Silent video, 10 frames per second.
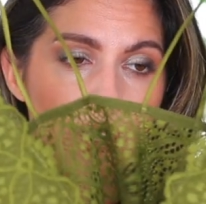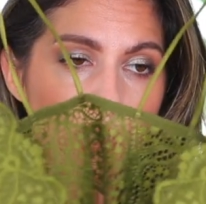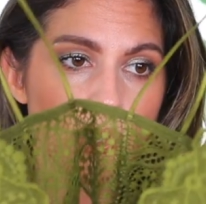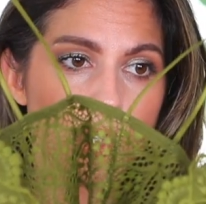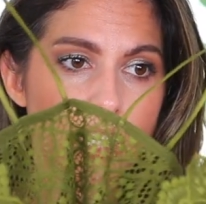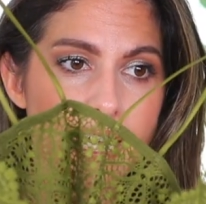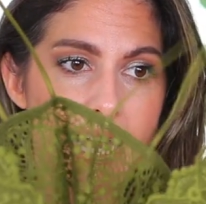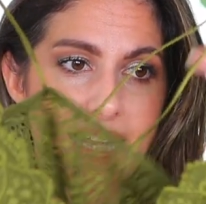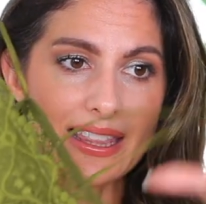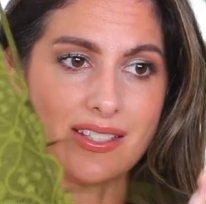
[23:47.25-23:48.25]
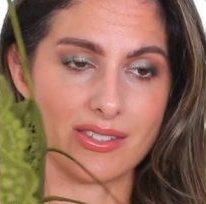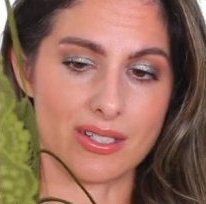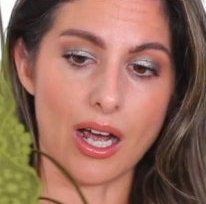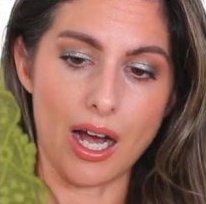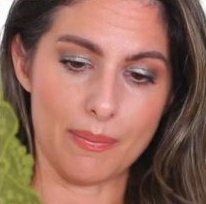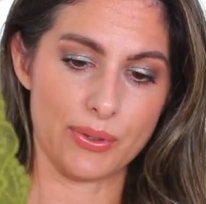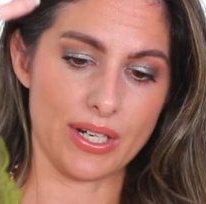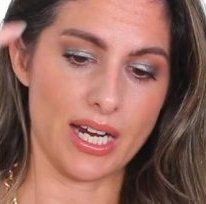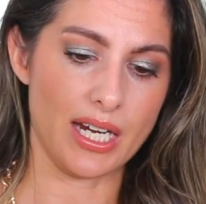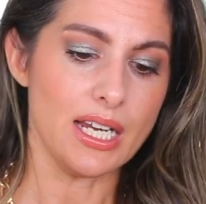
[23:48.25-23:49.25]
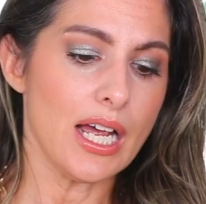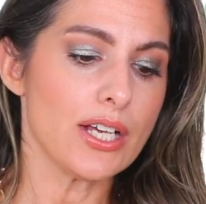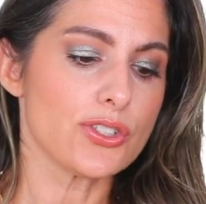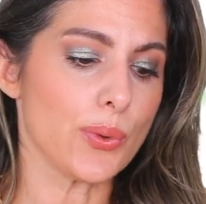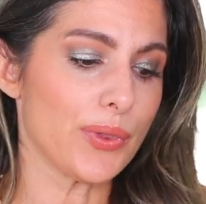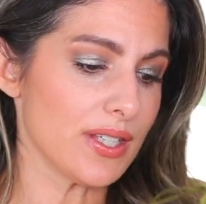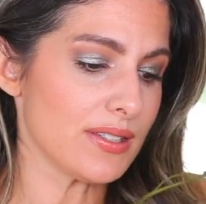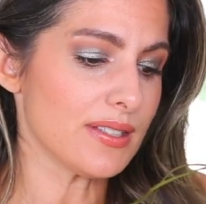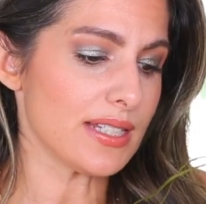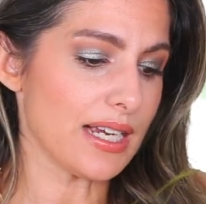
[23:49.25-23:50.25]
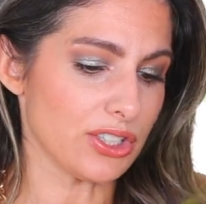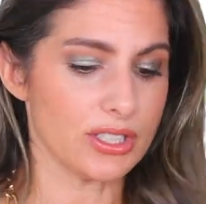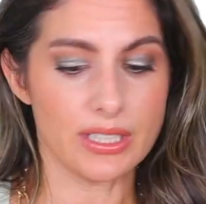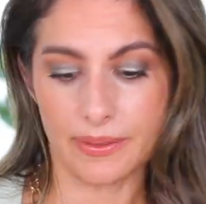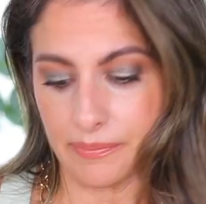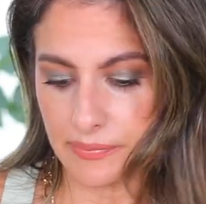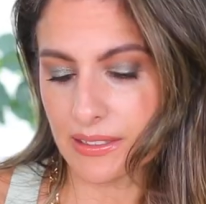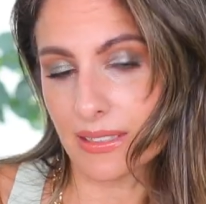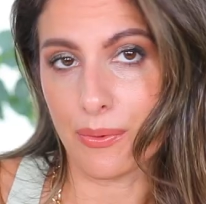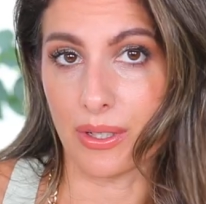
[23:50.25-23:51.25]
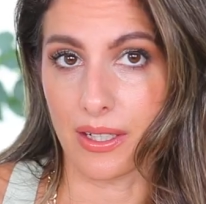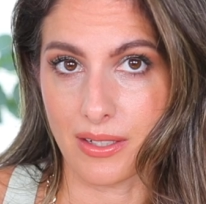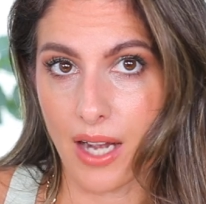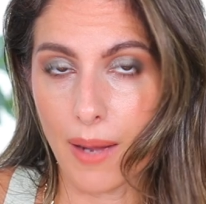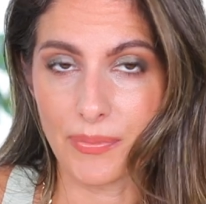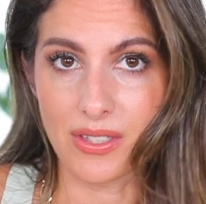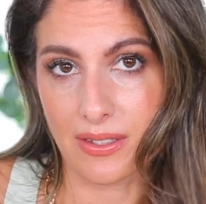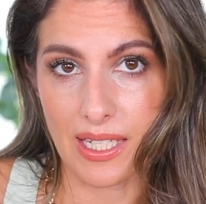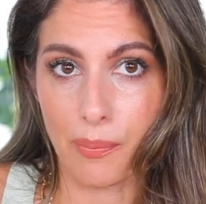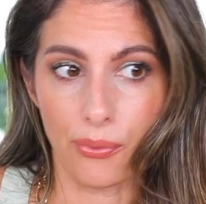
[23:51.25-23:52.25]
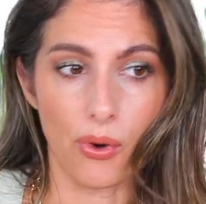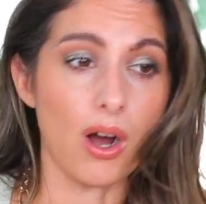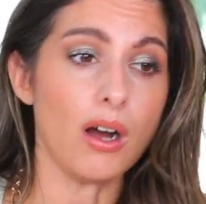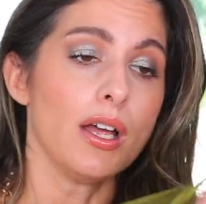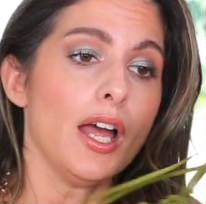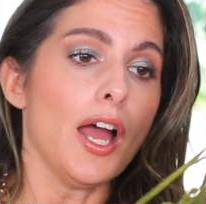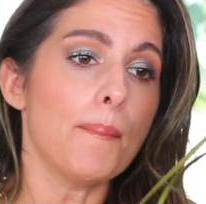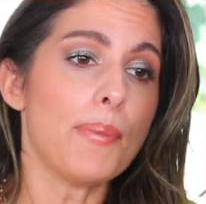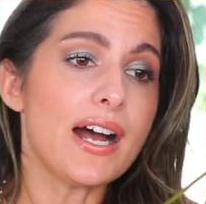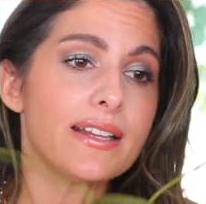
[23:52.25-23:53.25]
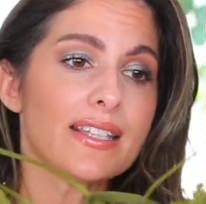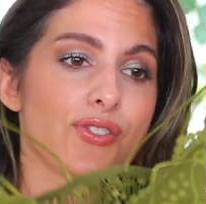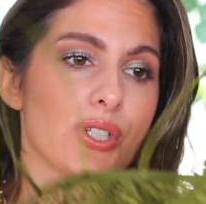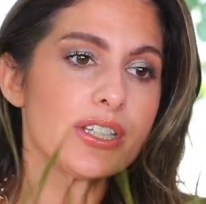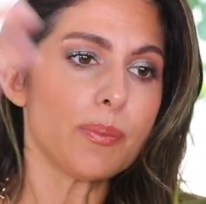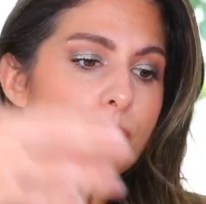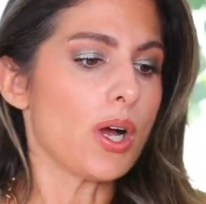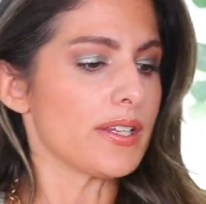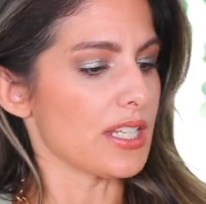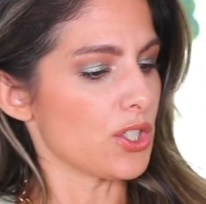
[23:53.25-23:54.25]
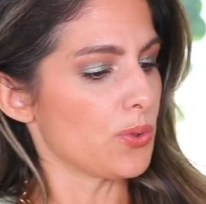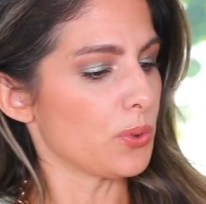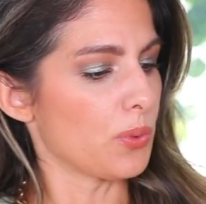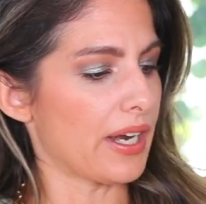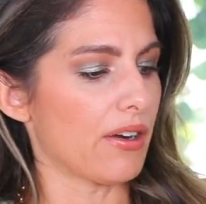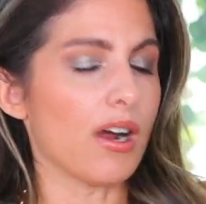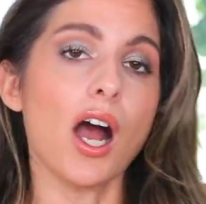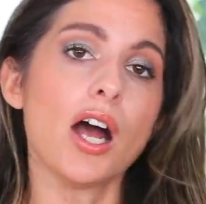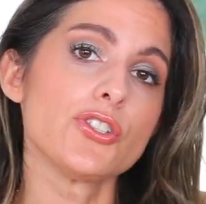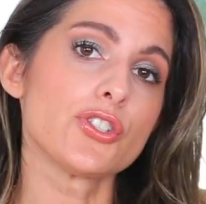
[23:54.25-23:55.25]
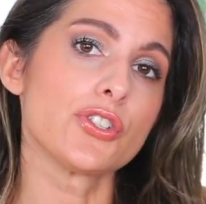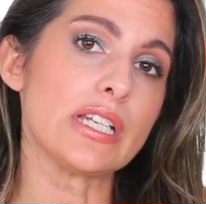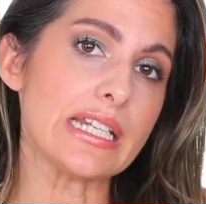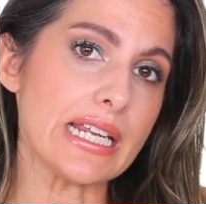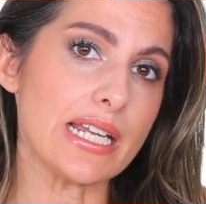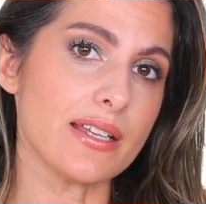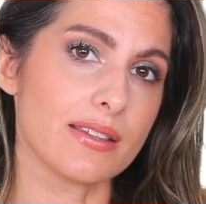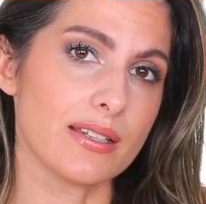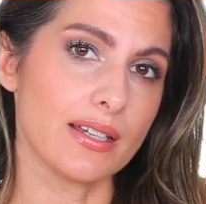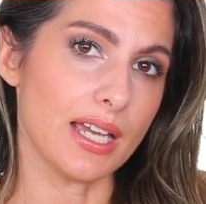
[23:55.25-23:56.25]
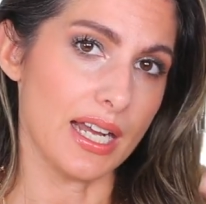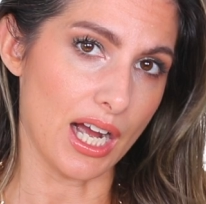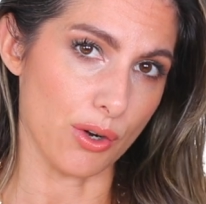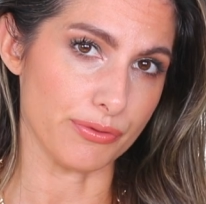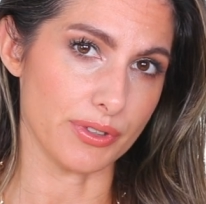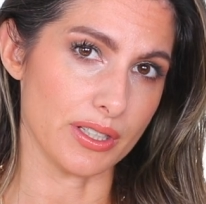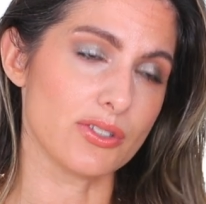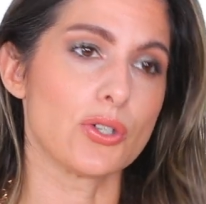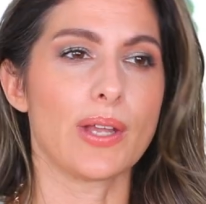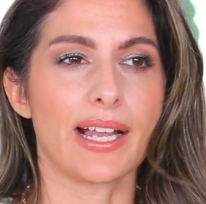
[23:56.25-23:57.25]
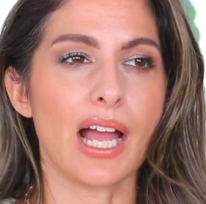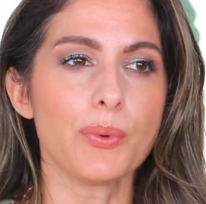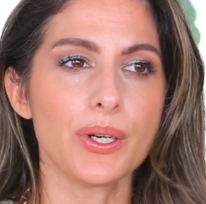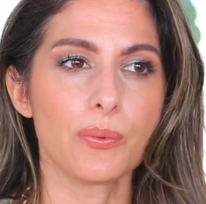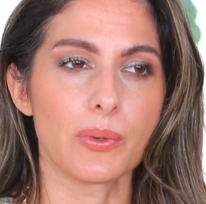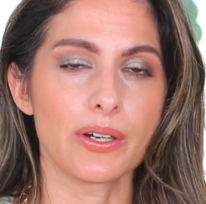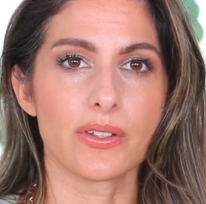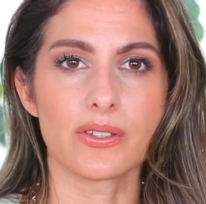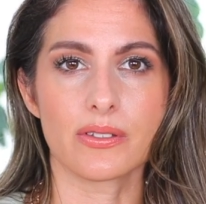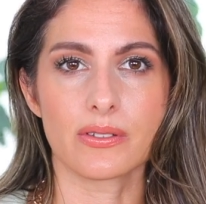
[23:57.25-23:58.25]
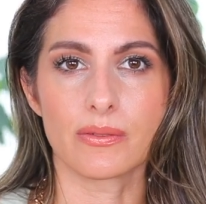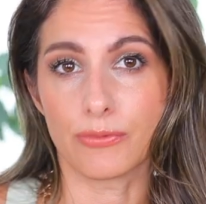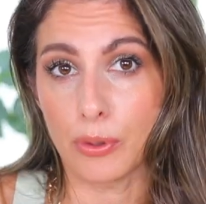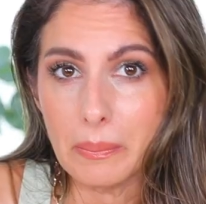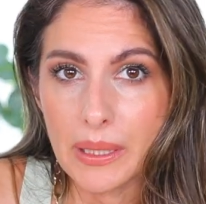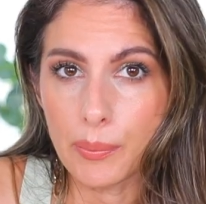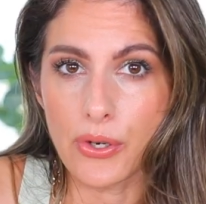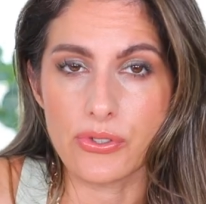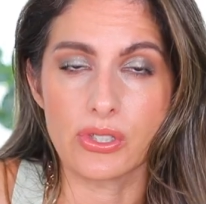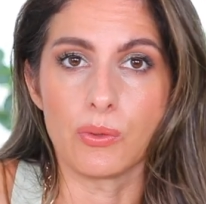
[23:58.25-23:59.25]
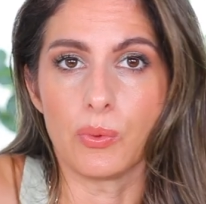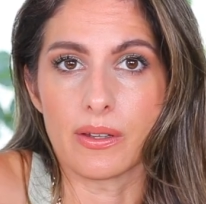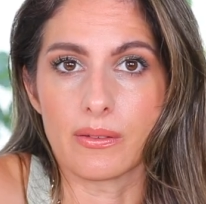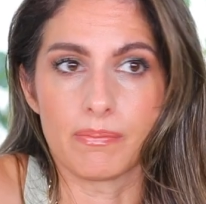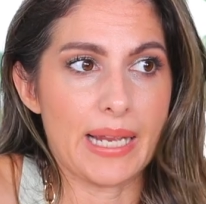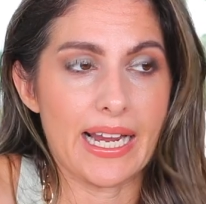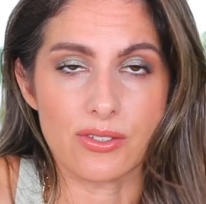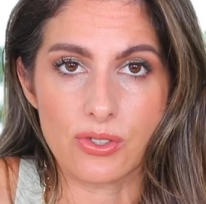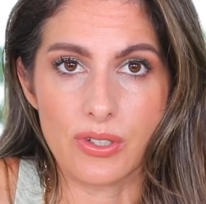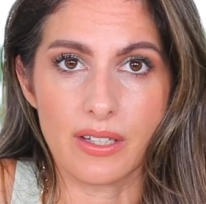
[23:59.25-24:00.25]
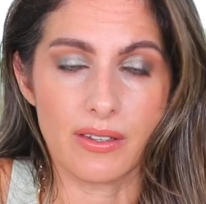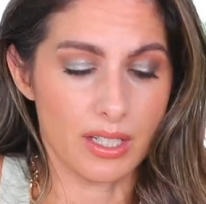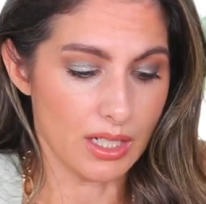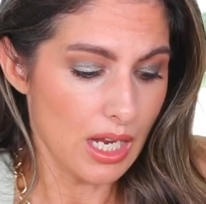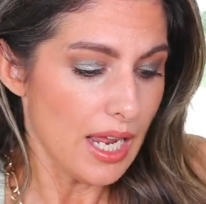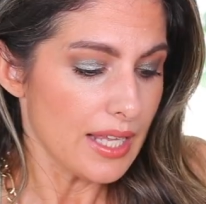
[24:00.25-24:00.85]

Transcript: Look at this top, okay? So this is actually, not really a top, this is like a bra, but these are like the bras that you would wear underneath an outfit. So like I wouldn't wear this for me personally with pants or anything.